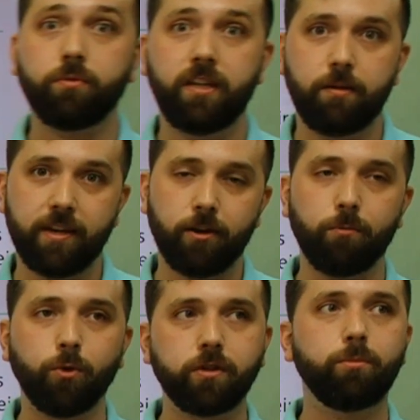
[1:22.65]
email
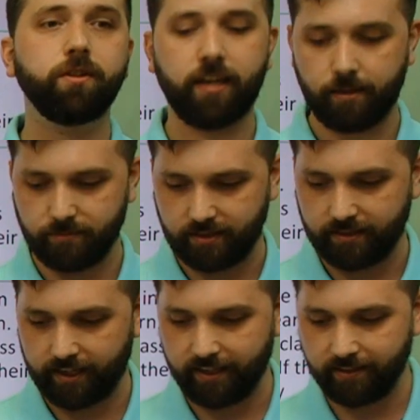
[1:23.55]
multiple times a
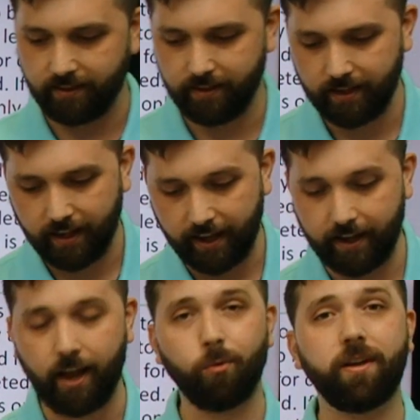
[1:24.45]
day, and I
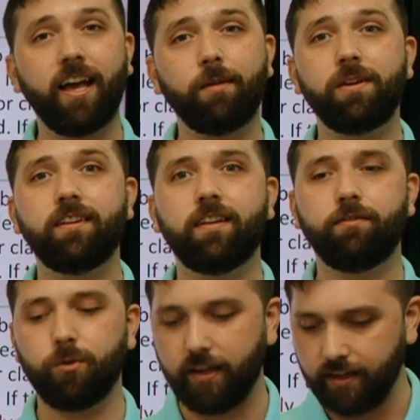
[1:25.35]
will be happy to give
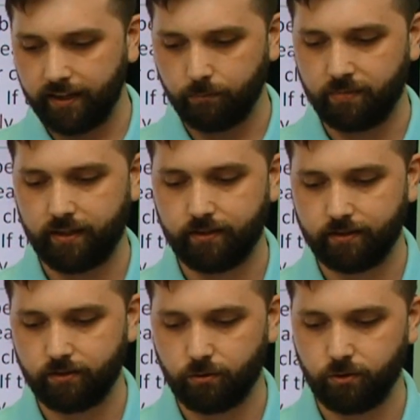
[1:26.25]
you any updates
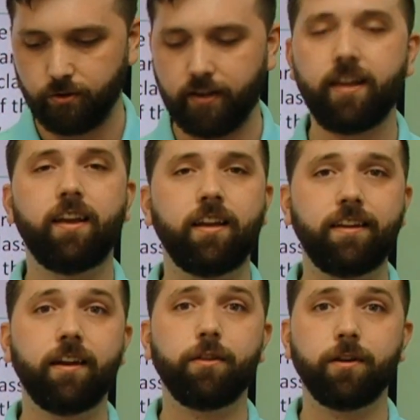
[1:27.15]
or any
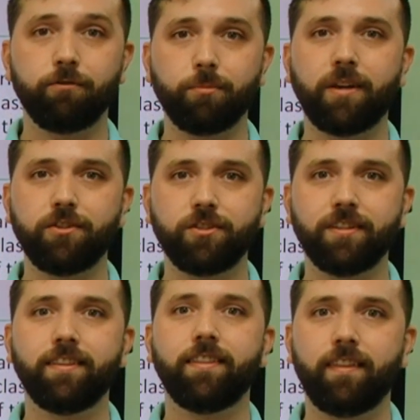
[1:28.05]
other
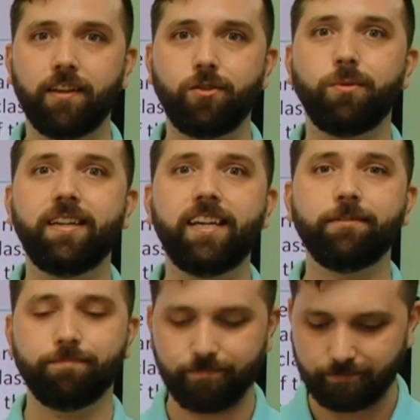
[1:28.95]
information that you need.
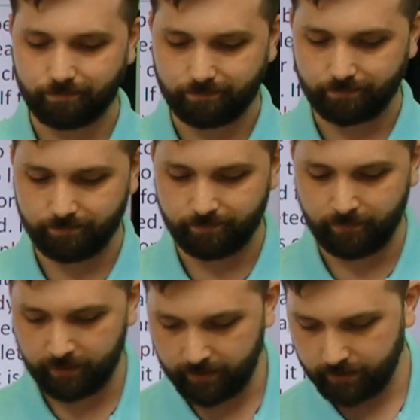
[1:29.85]

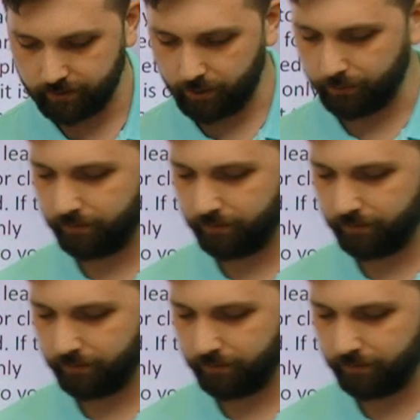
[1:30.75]
So,